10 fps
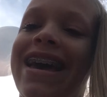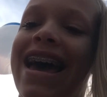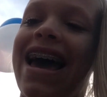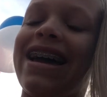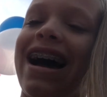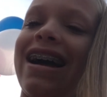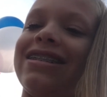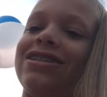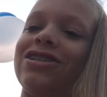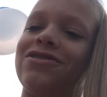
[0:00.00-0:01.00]
Hey guys,
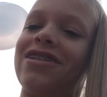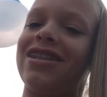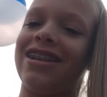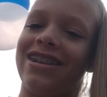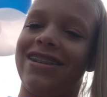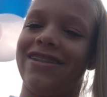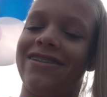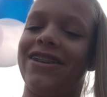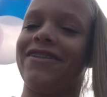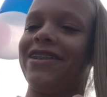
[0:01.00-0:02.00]
just wanted to let you know
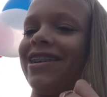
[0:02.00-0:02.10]
that we